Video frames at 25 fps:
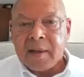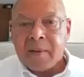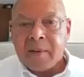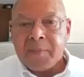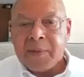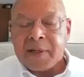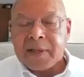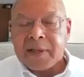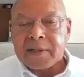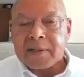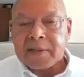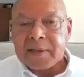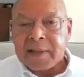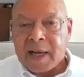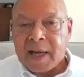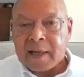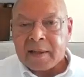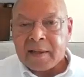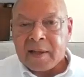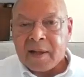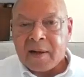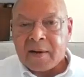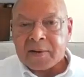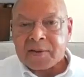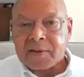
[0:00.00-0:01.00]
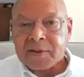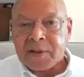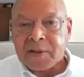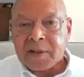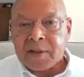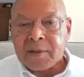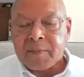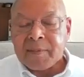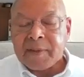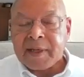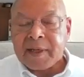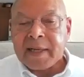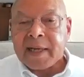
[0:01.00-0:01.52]
but it's not
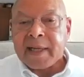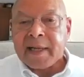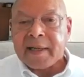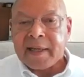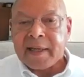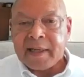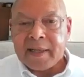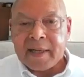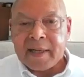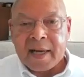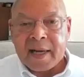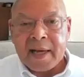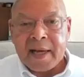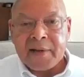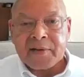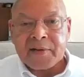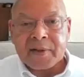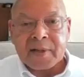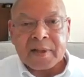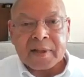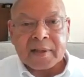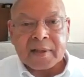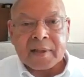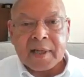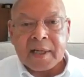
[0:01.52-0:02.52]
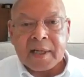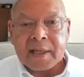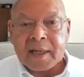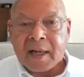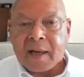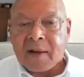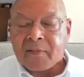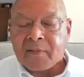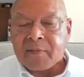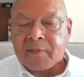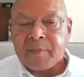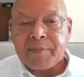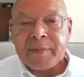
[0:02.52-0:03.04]
long-term, and NIH can cut
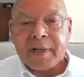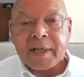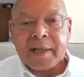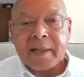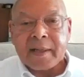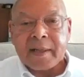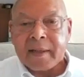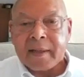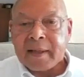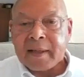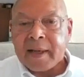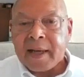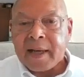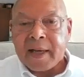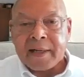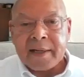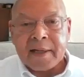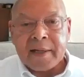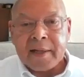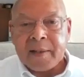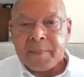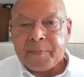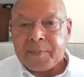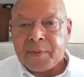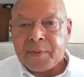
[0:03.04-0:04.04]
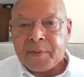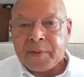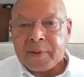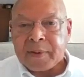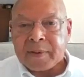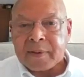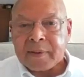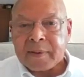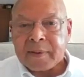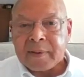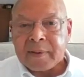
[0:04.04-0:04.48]
off money at any point.